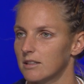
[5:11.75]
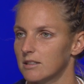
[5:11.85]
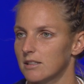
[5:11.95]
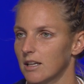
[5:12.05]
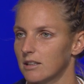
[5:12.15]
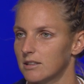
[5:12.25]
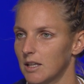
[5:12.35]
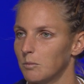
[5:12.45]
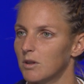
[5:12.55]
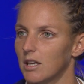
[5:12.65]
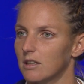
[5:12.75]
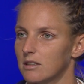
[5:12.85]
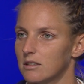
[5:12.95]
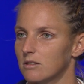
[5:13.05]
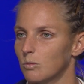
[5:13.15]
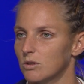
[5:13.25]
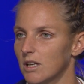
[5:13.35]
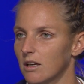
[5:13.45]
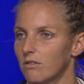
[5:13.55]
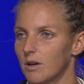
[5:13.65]
This is like a team thing. This is almost
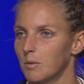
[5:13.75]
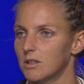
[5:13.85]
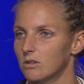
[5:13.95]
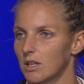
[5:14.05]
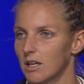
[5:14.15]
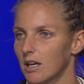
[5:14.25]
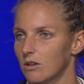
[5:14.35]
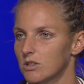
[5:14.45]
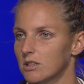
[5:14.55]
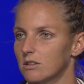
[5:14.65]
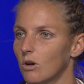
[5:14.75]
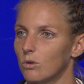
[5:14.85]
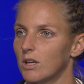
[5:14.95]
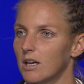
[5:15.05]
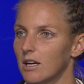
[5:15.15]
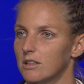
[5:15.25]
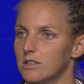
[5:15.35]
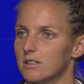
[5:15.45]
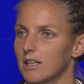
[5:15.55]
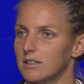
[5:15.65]
like a family. So they cannot just go there and
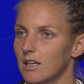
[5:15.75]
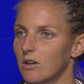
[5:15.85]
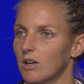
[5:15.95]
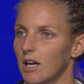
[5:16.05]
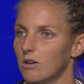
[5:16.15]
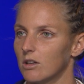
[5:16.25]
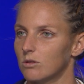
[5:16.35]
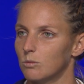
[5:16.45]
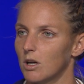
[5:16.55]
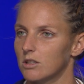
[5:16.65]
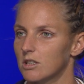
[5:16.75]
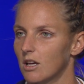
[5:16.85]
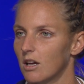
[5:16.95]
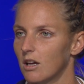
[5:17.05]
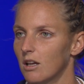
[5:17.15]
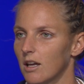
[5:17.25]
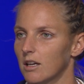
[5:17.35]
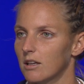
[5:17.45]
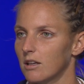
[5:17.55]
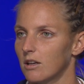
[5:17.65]
just like say, okay, you are too much.
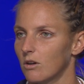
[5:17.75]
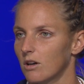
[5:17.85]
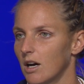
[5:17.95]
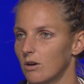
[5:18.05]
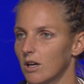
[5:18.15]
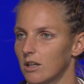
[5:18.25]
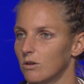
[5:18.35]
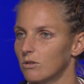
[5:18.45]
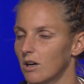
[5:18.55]
Like, you know, how can you?